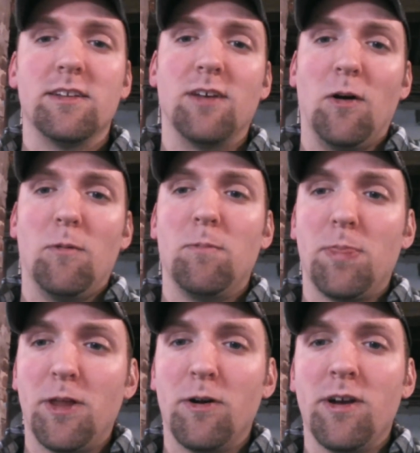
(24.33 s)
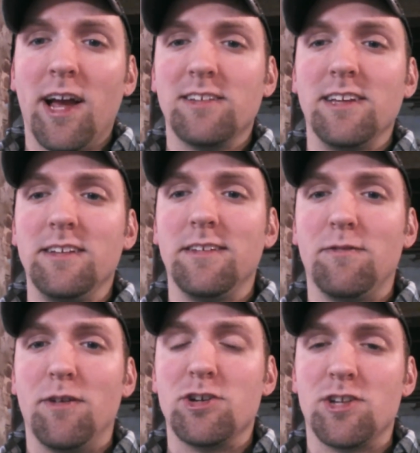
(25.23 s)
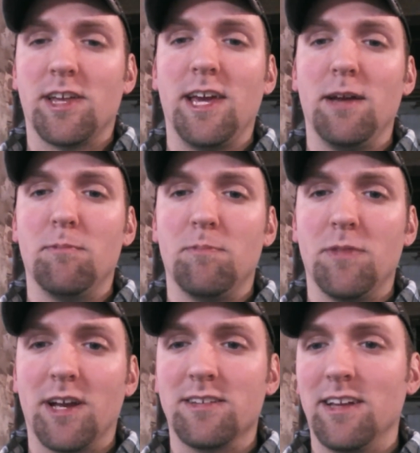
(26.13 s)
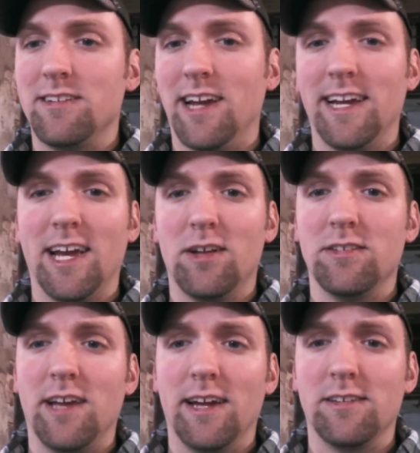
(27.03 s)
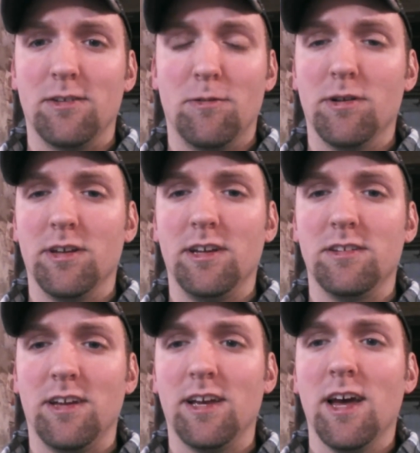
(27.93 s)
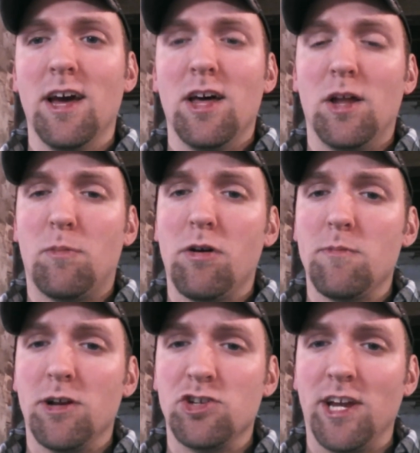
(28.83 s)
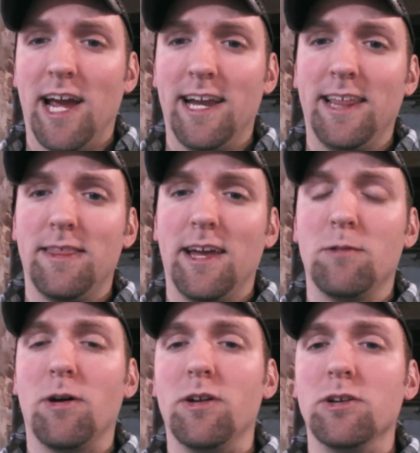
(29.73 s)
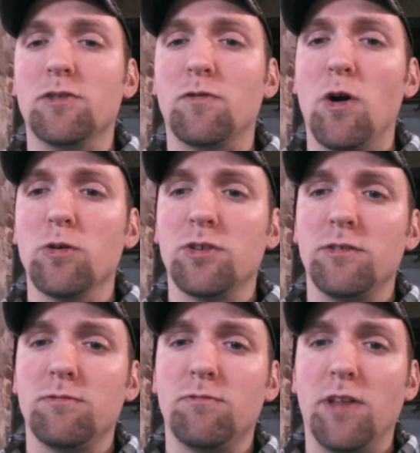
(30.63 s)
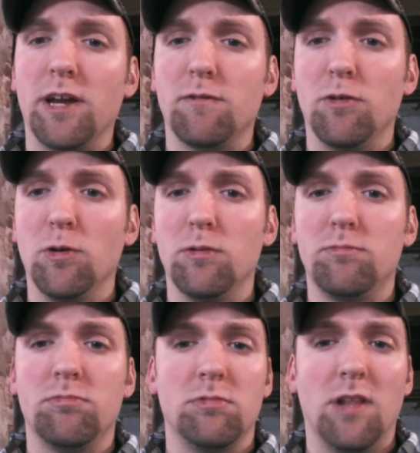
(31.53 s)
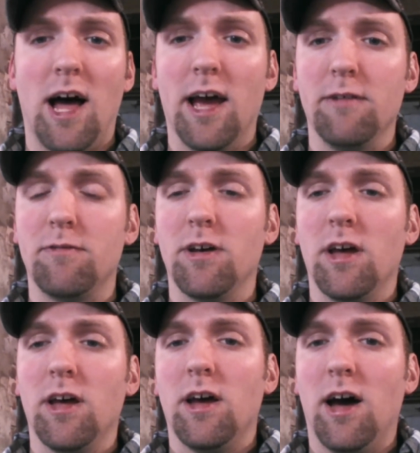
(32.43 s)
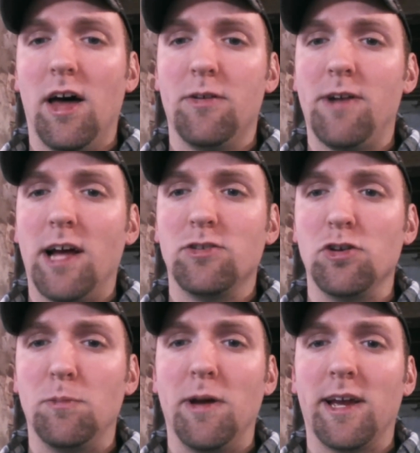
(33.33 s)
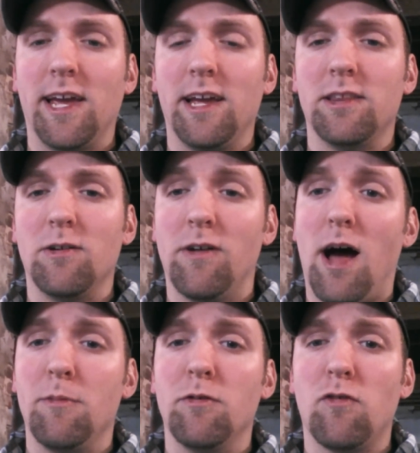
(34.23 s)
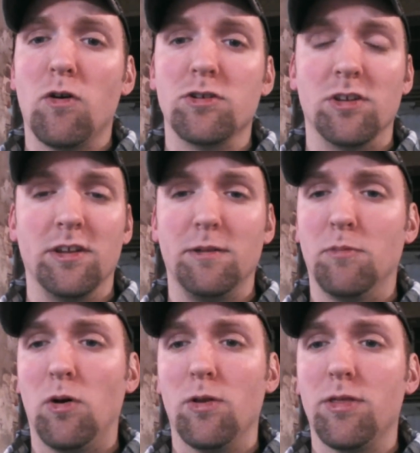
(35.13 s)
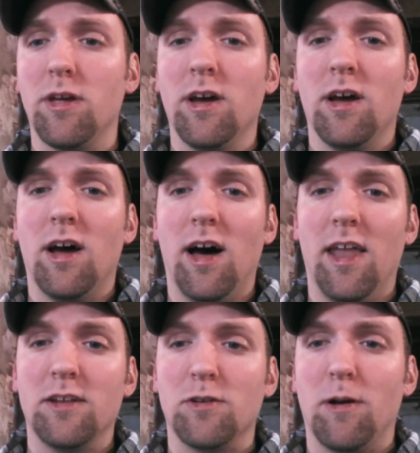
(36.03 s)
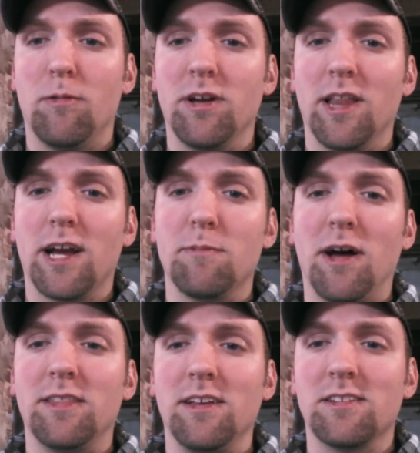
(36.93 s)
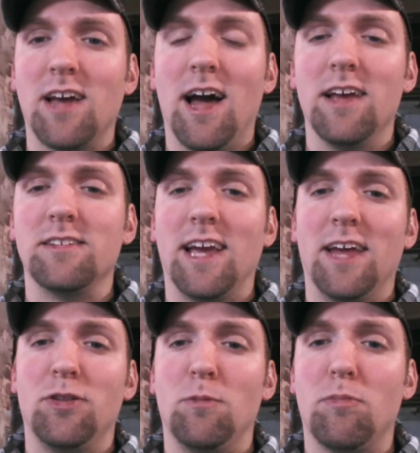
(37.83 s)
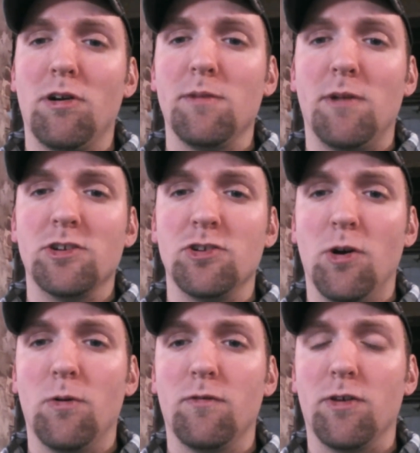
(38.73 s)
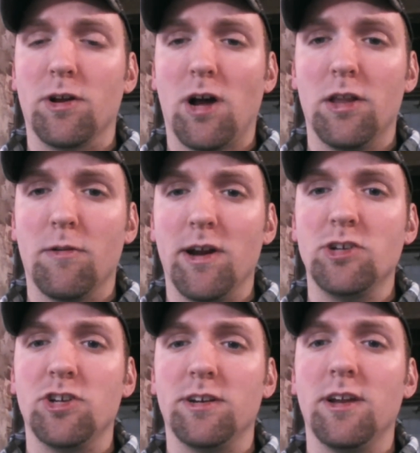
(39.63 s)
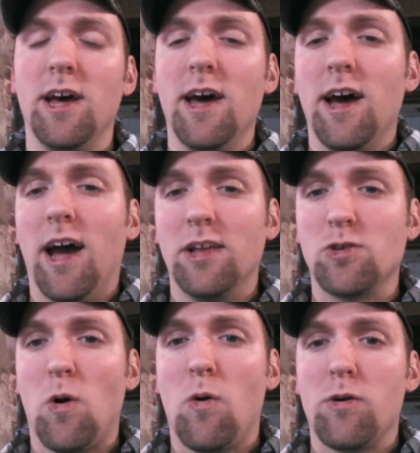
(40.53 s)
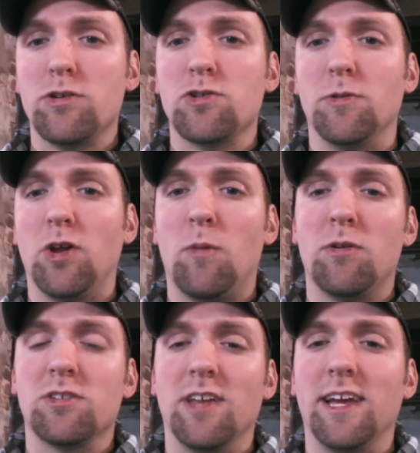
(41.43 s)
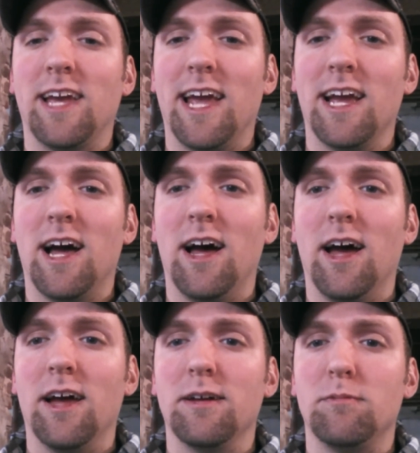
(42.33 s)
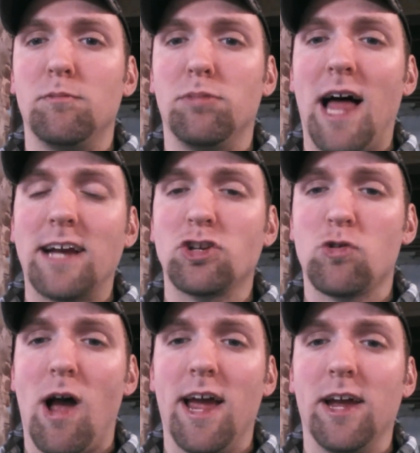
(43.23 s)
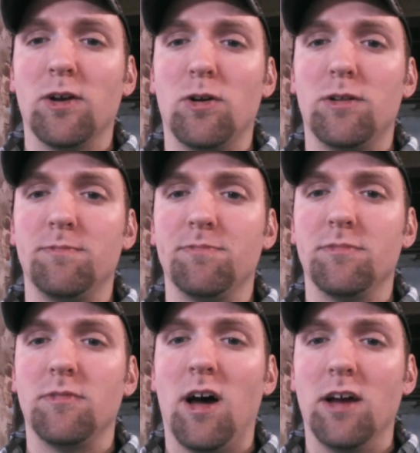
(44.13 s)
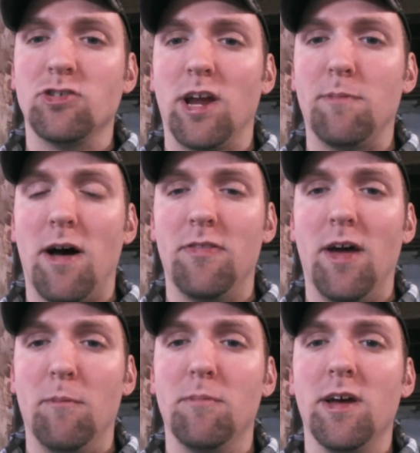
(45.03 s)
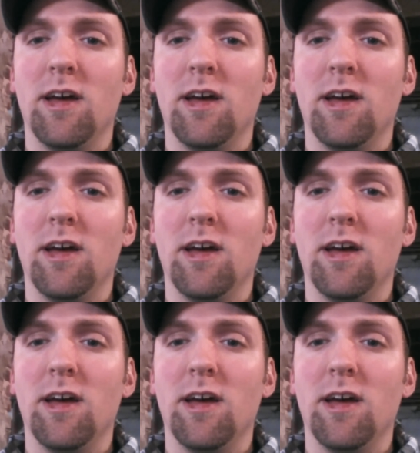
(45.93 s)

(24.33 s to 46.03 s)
So they're nice, easy fish to keep. Like I said, 10-gallon tanks, they're really easy. They'll pretty much eat anything, whether it's frozen, flake food, live. They're not too picky. They're an omnivore, so they'll eat both. That's what I really like about these guys, and they're pretty much known for their coloration. It's orange with almost like a black triangle shape on them.